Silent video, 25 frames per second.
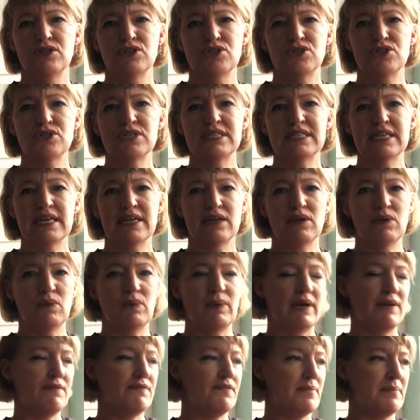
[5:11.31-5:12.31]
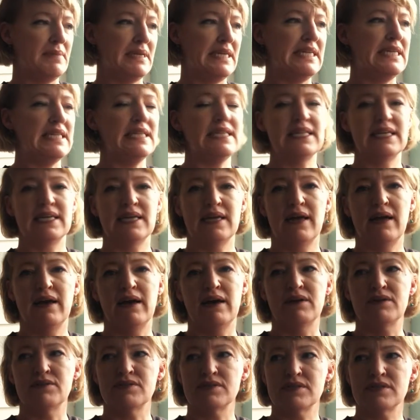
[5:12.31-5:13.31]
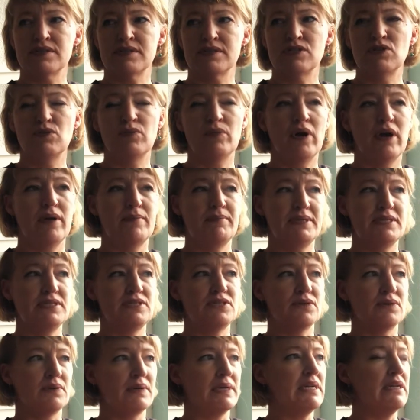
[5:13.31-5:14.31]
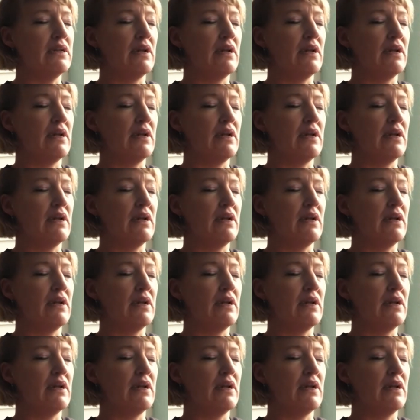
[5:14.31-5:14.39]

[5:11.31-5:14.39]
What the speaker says: should take away from anything else you might be doing,